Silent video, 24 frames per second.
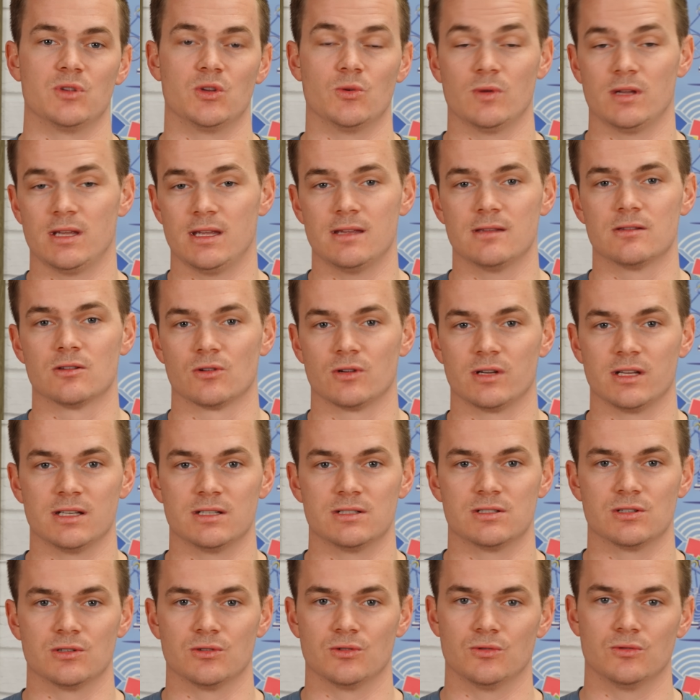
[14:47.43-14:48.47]
You either need
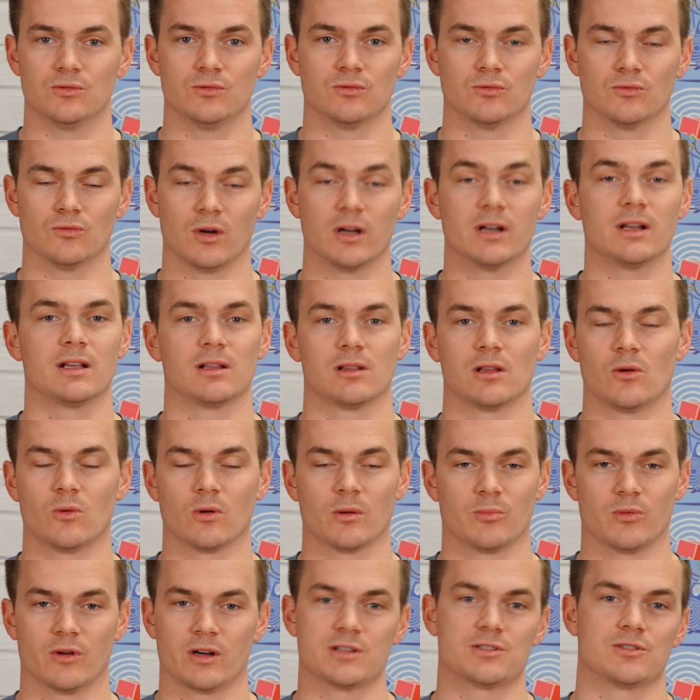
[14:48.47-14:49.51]
to run a lower
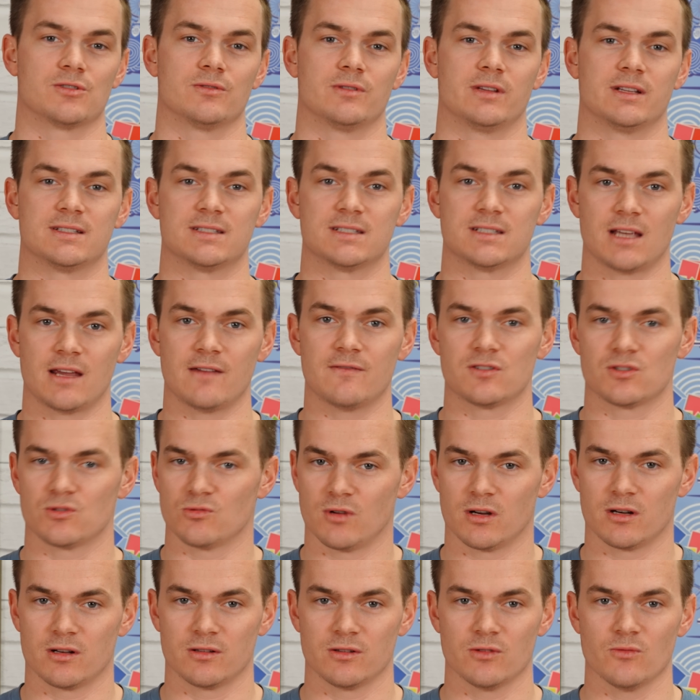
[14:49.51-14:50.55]
pressure that's safe to
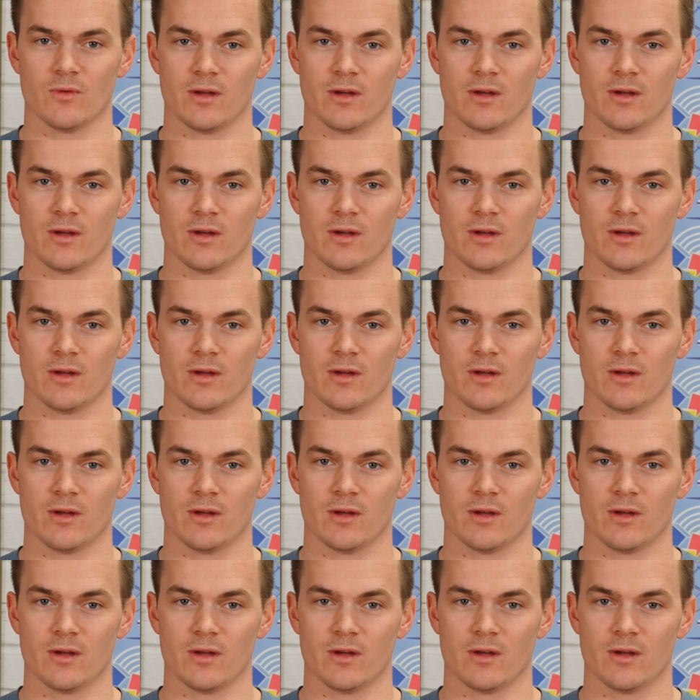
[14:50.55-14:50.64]
run on the